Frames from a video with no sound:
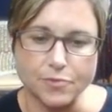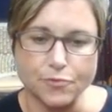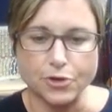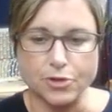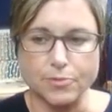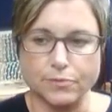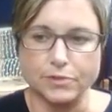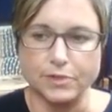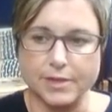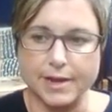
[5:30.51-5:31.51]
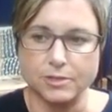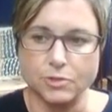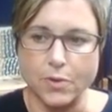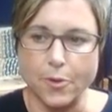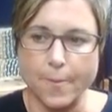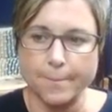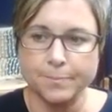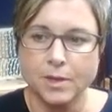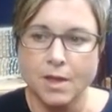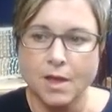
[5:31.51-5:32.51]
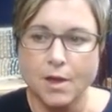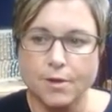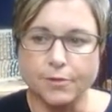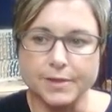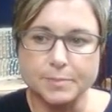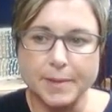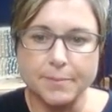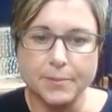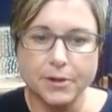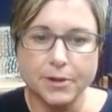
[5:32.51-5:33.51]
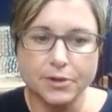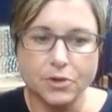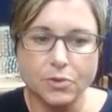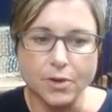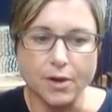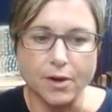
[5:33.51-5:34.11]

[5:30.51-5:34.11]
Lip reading: before you move to the next quote. For this paper, you